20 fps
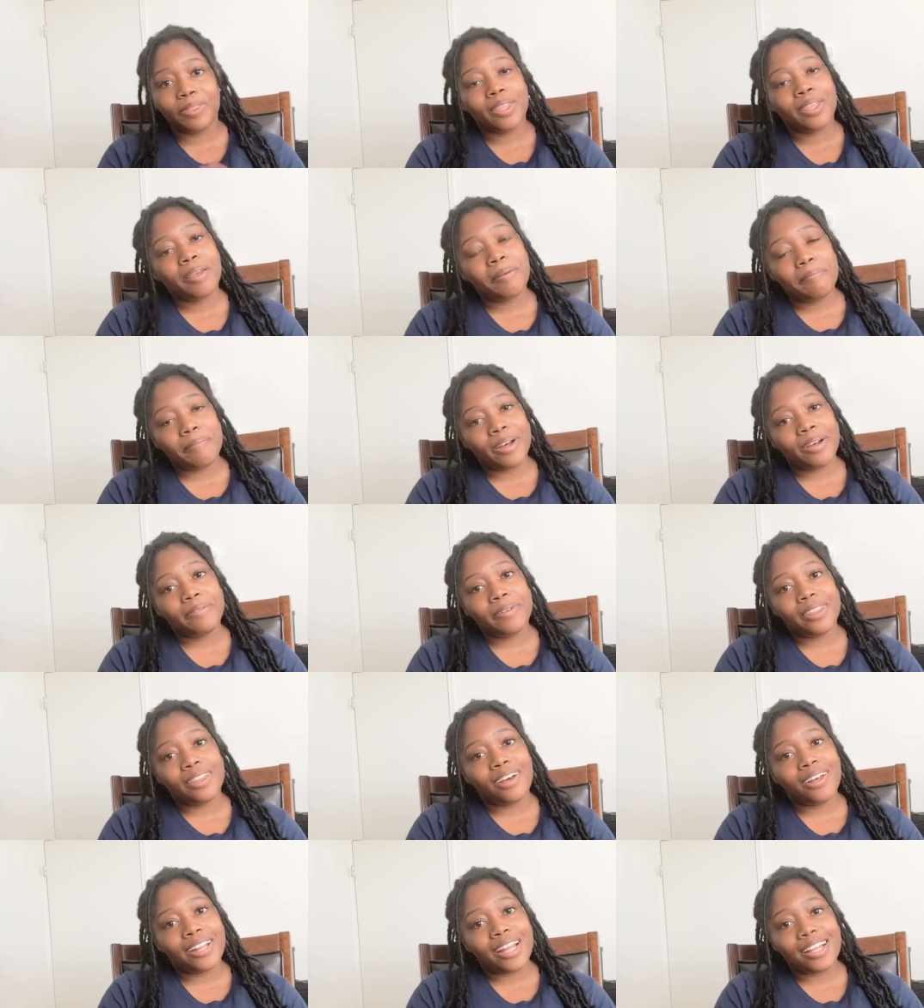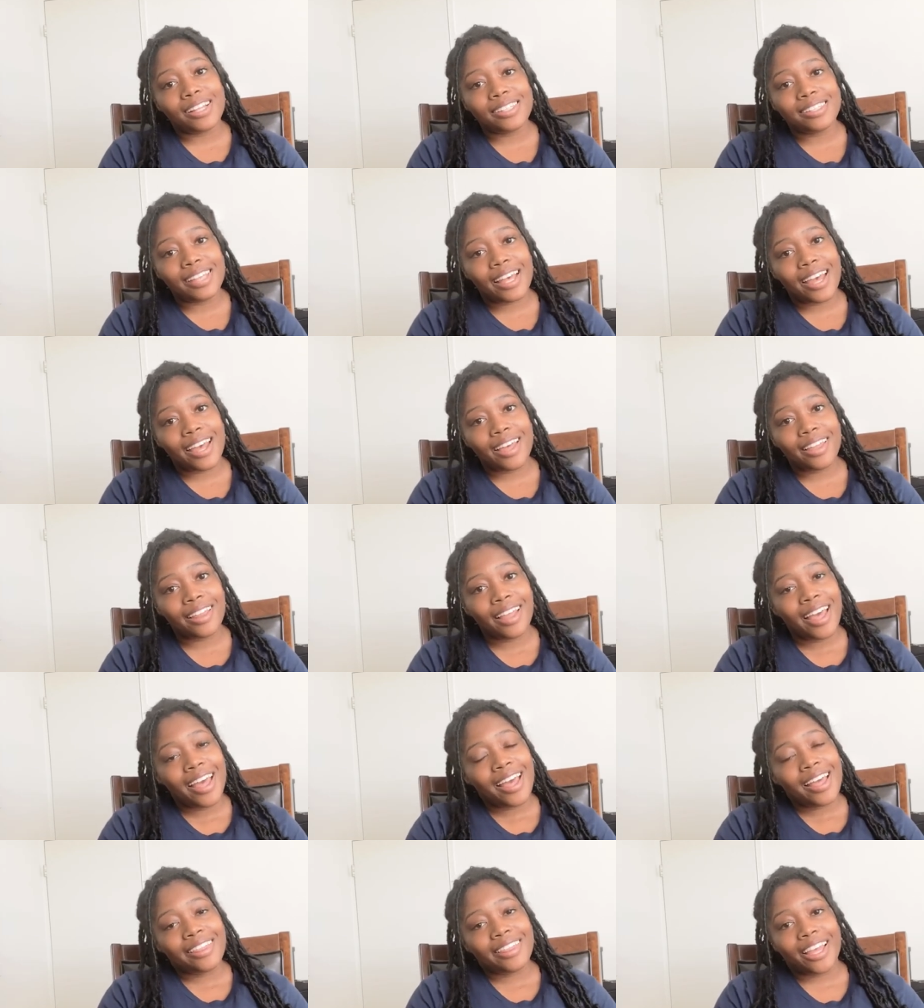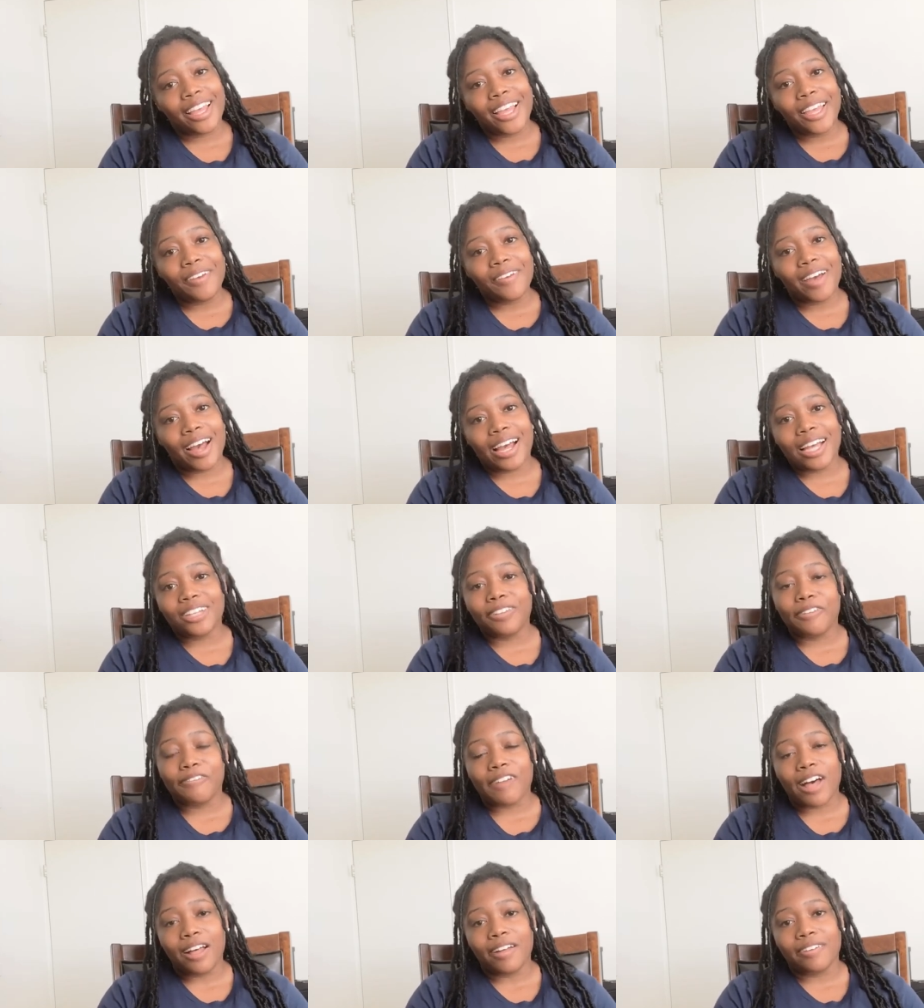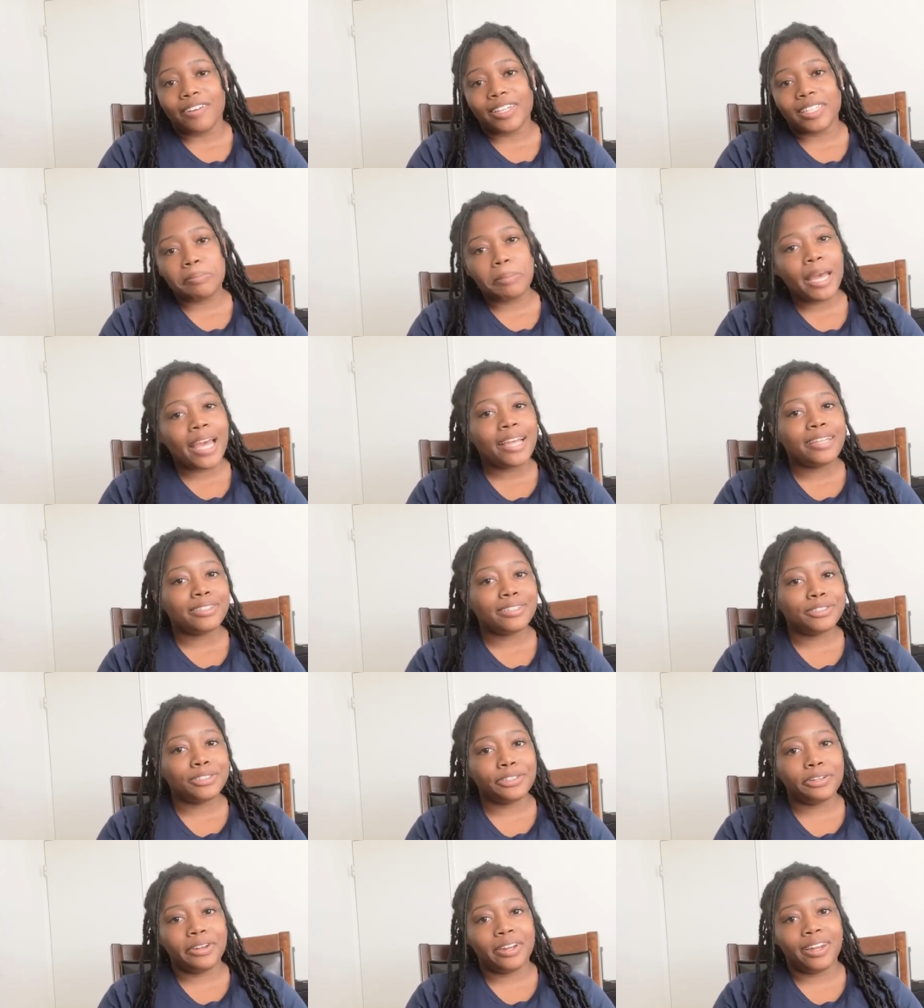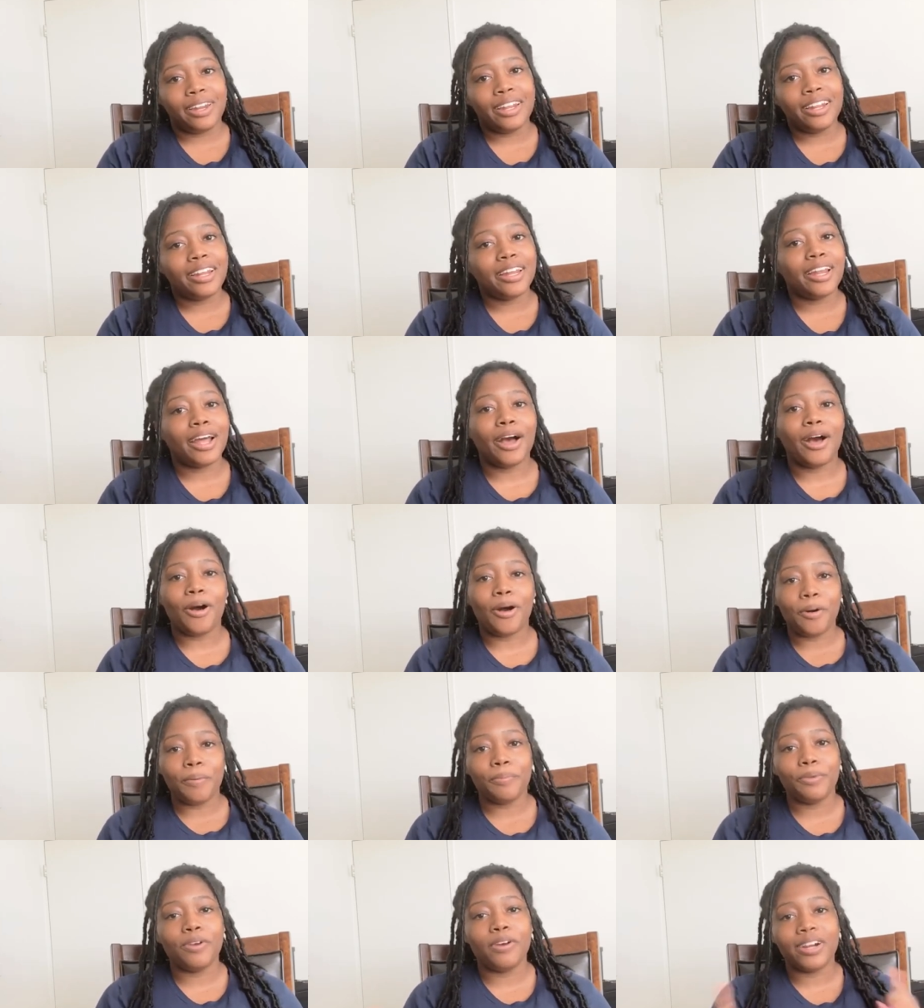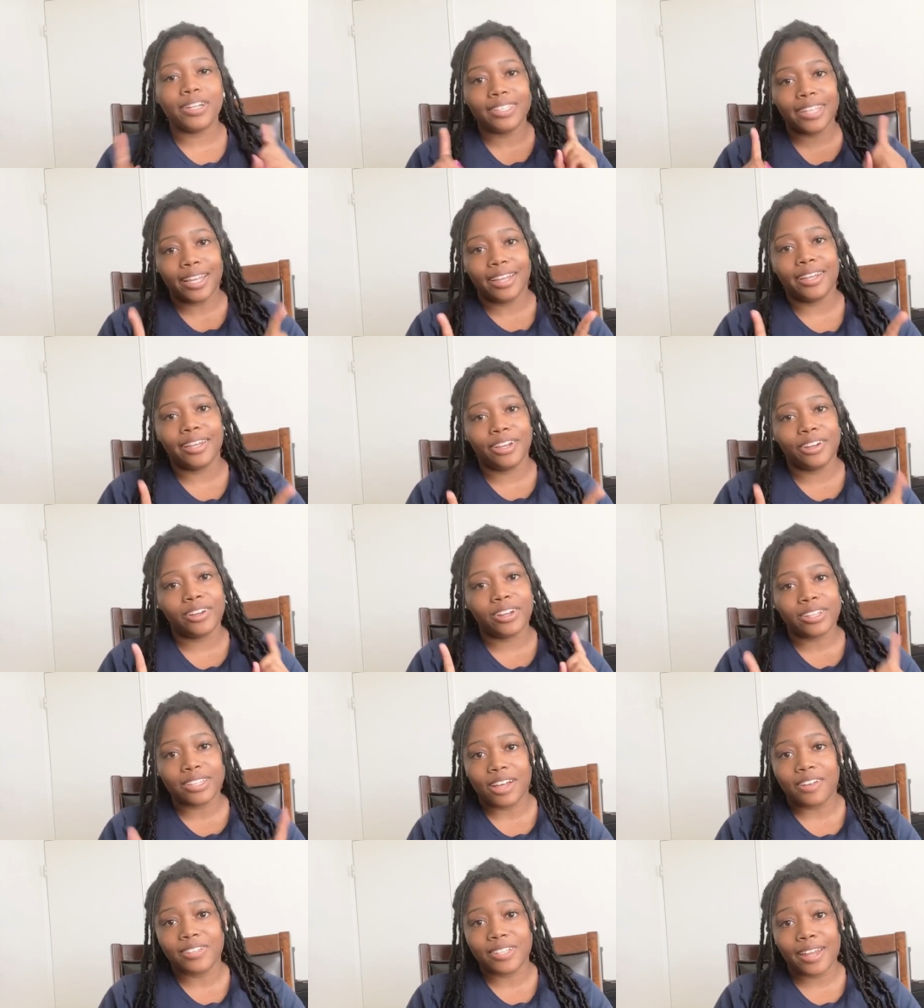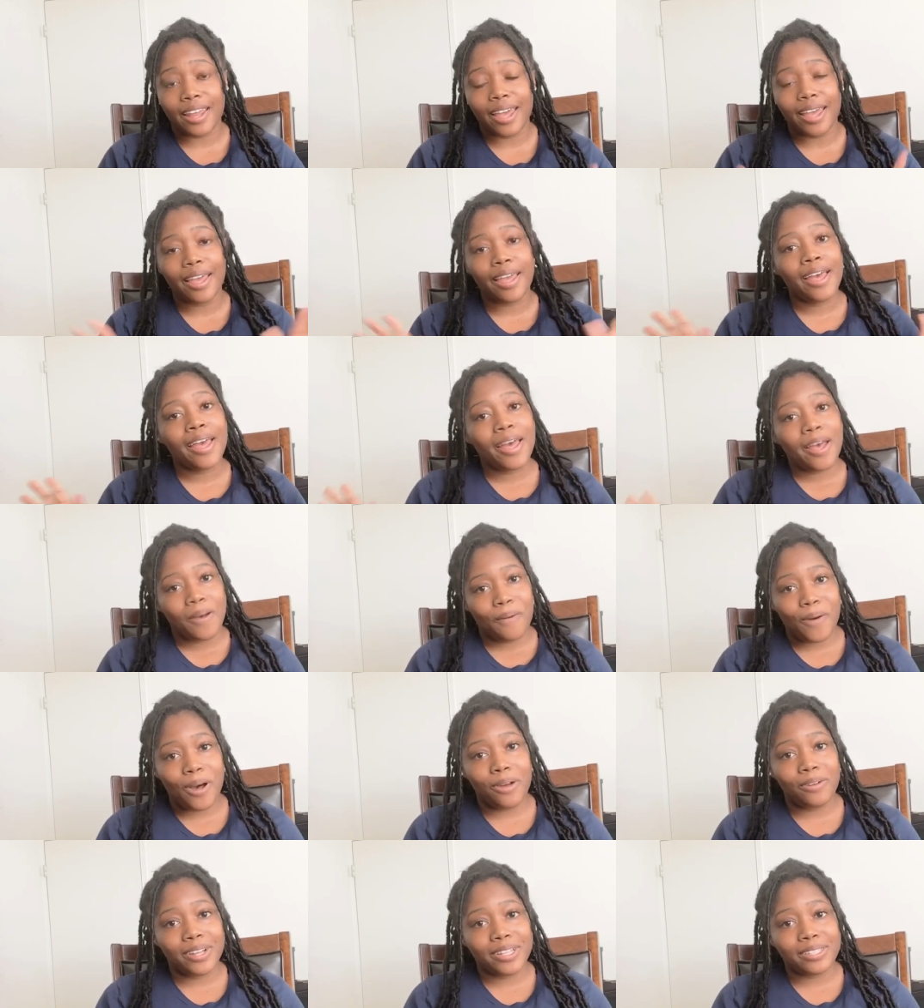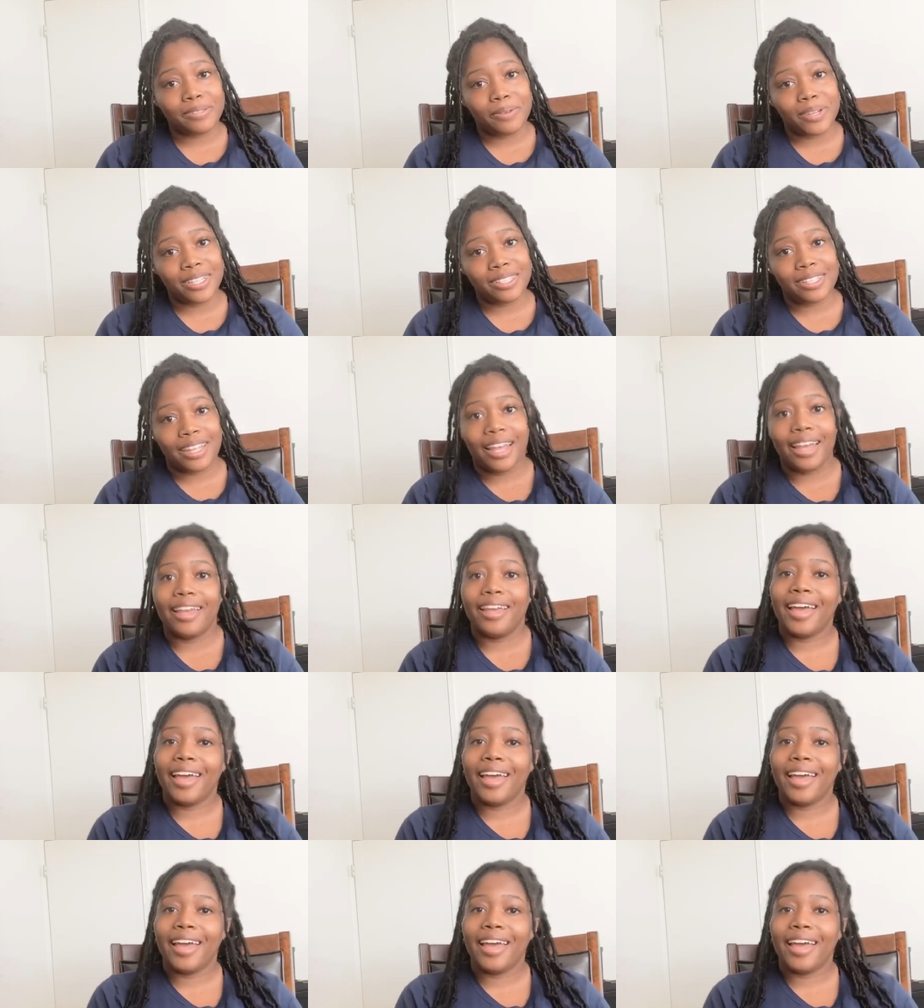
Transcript: But with all that said, thank you guys for following this page and tuning in, and I hope you are taking care of yourself today. Wellness Wednesday.